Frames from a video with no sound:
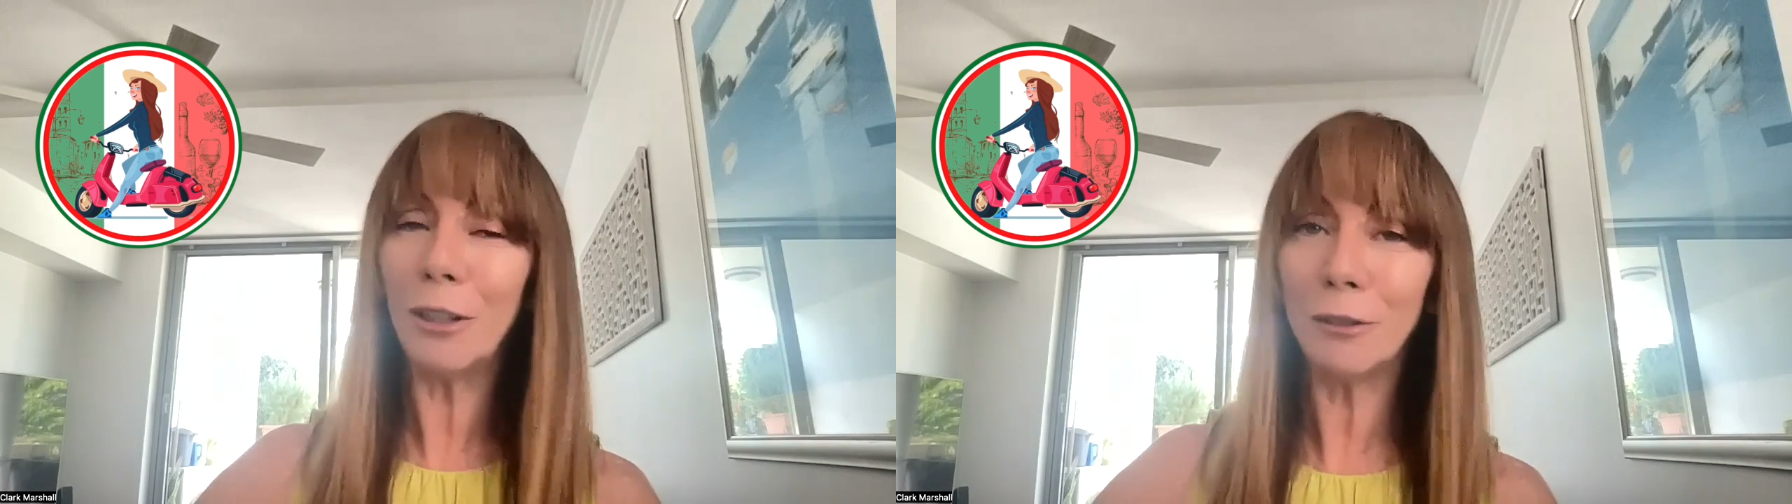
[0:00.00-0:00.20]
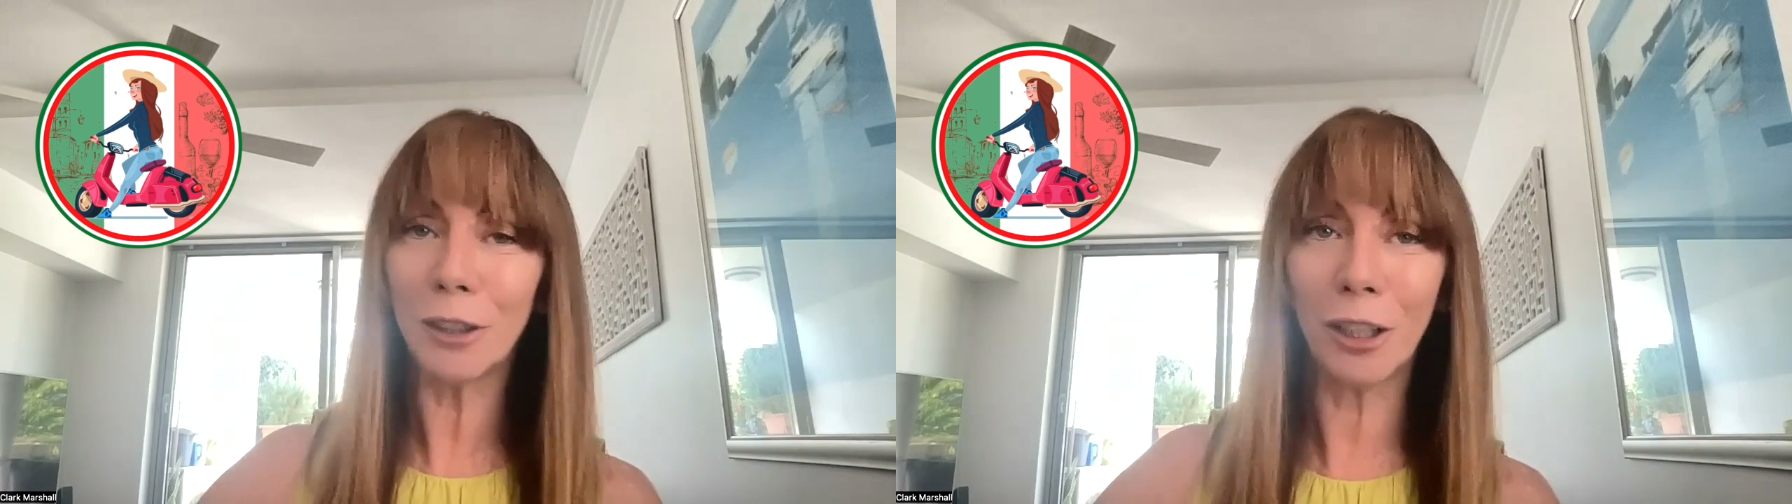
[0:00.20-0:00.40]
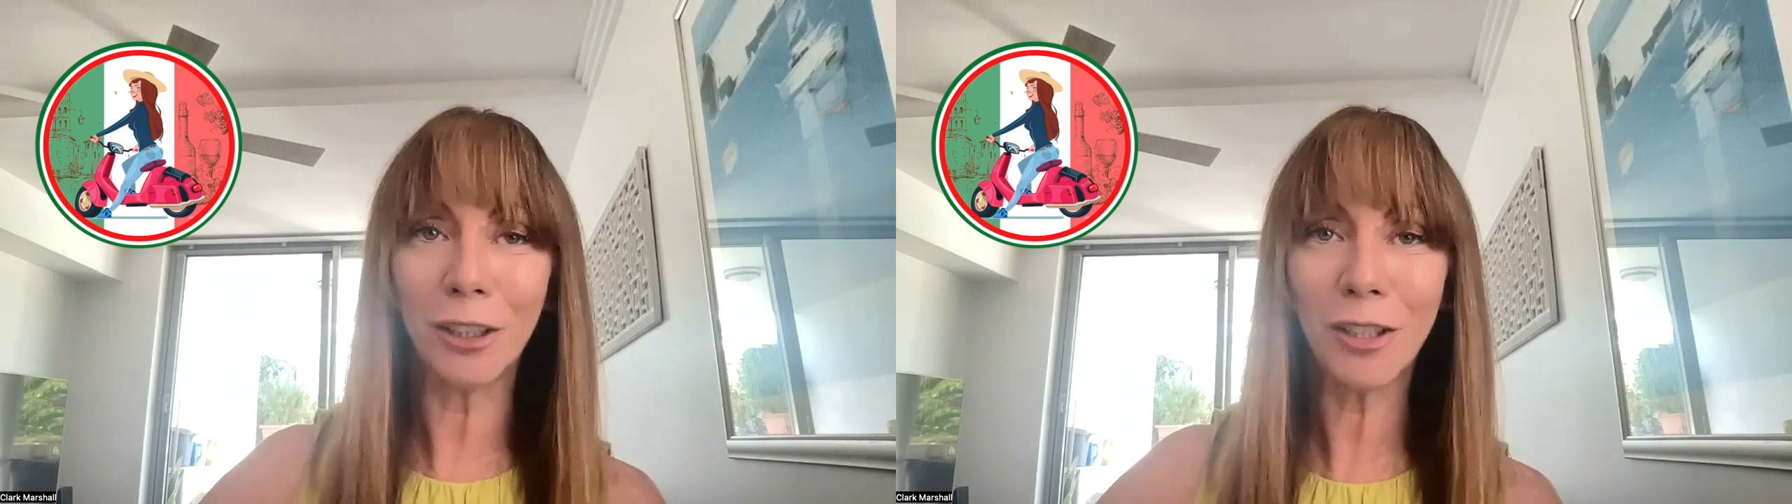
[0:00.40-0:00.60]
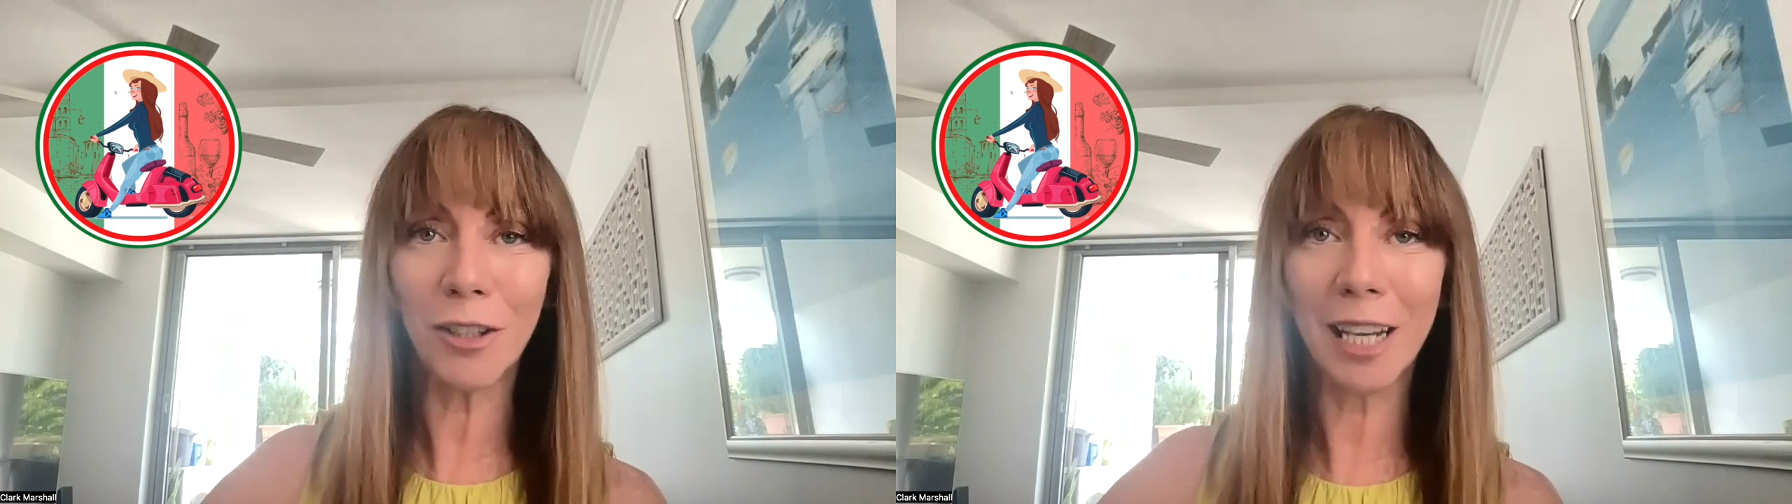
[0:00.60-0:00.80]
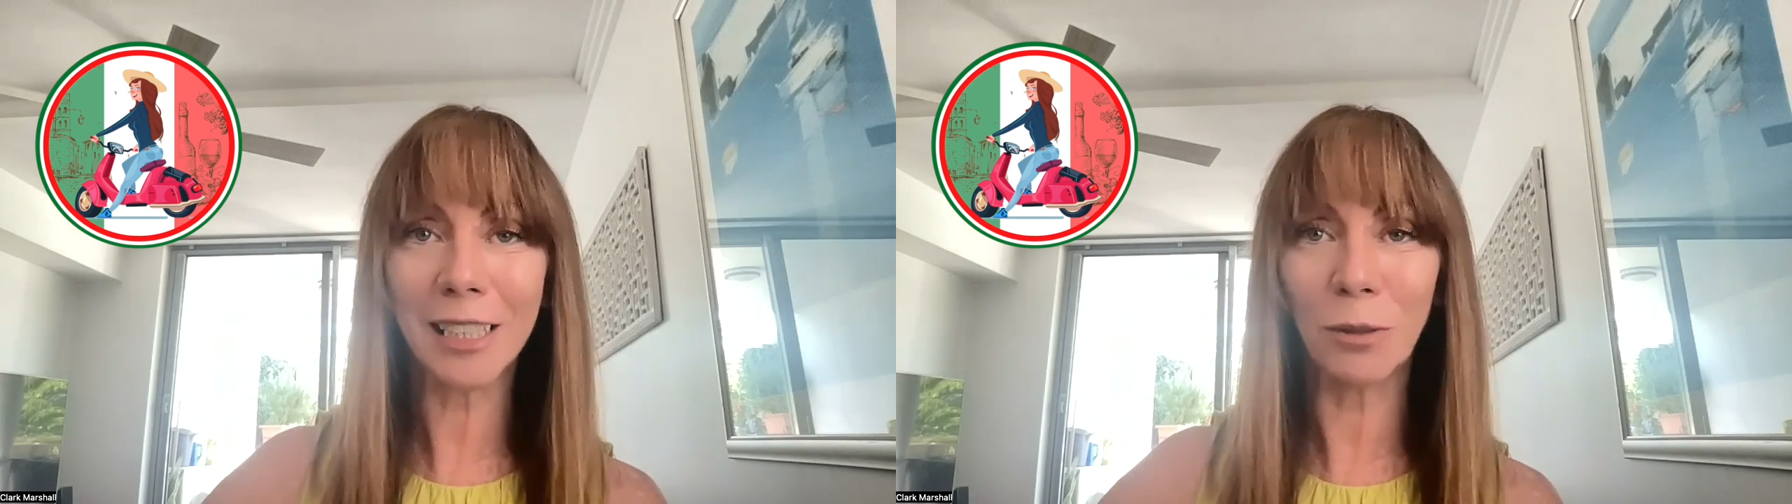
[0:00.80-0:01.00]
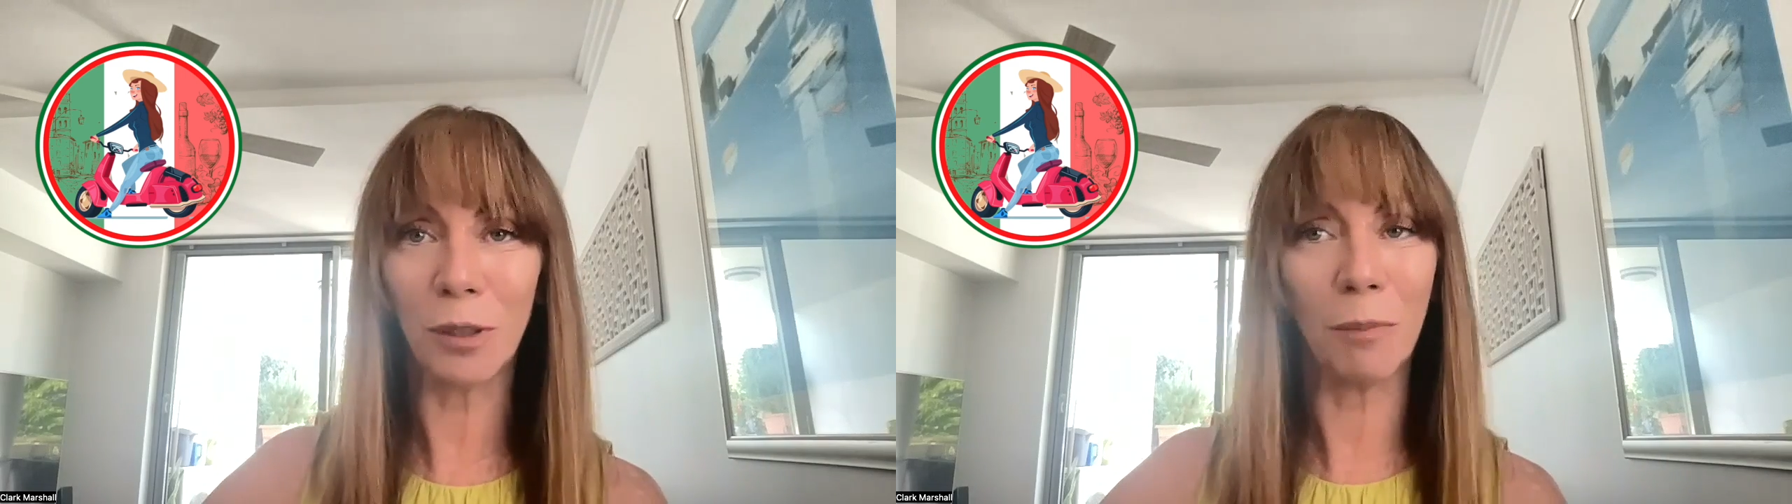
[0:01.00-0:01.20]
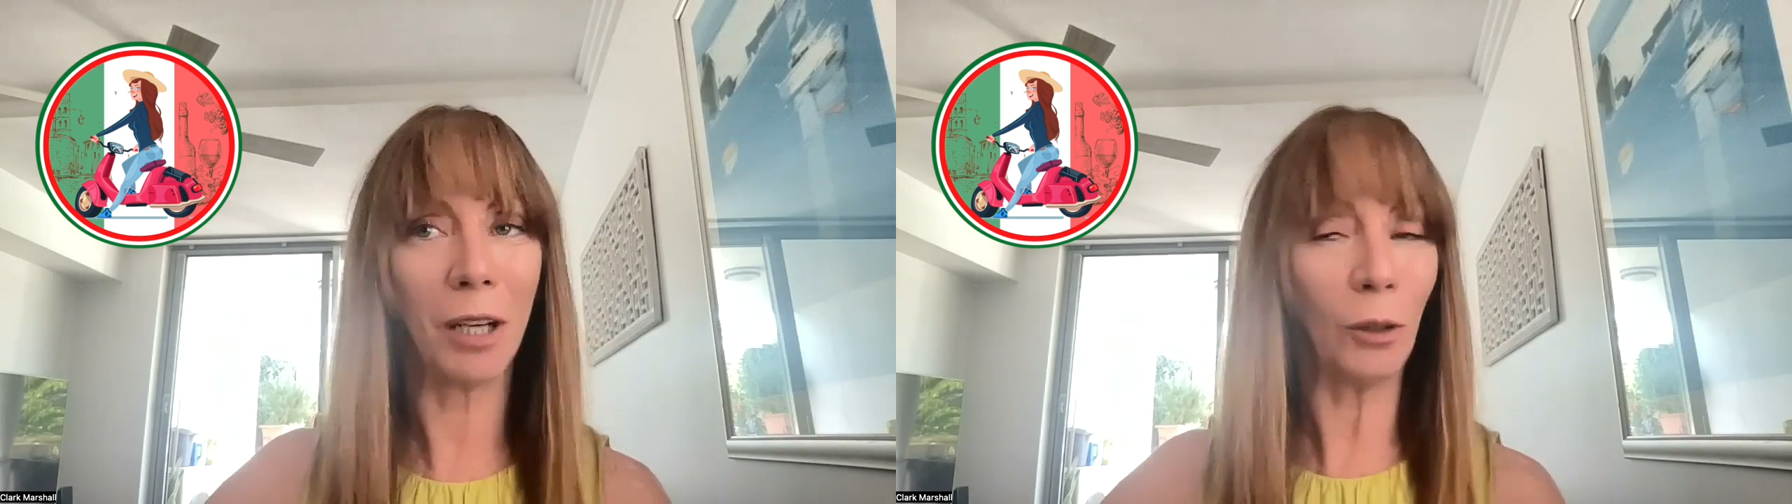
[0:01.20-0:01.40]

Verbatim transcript: offer contract with my